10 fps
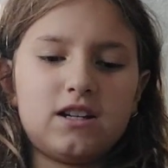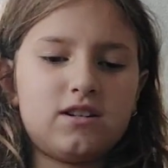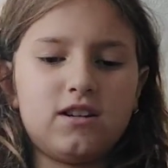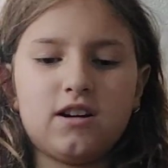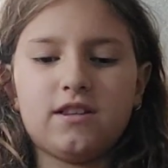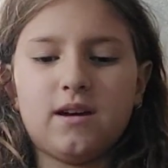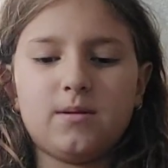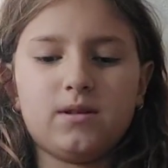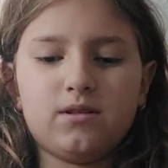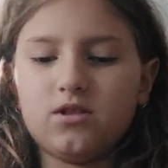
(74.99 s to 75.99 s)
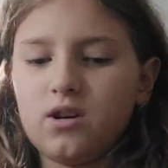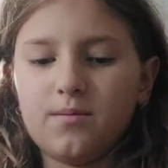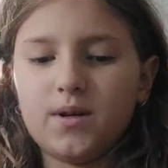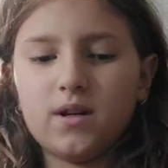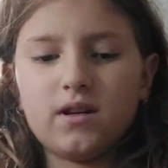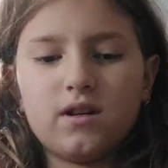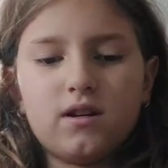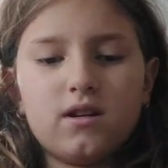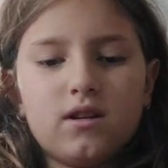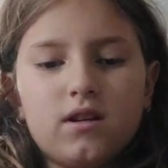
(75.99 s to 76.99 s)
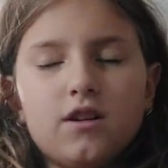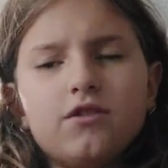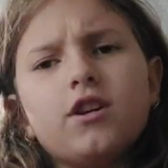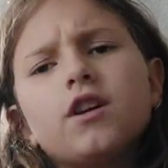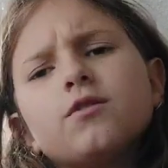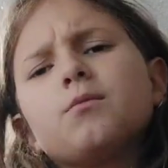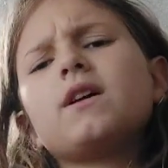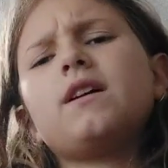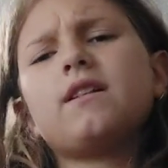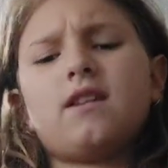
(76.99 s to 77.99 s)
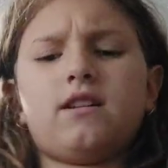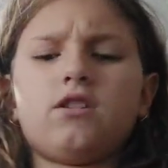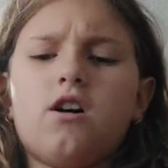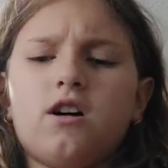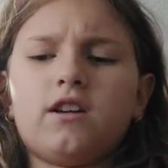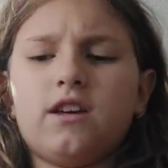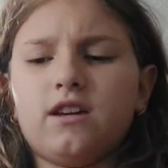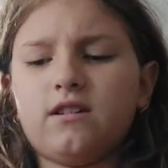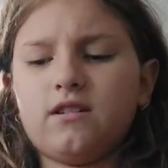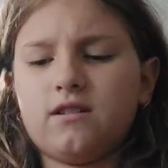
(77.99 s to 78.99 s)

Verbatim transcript: she got that pencil She doesn't really like talking.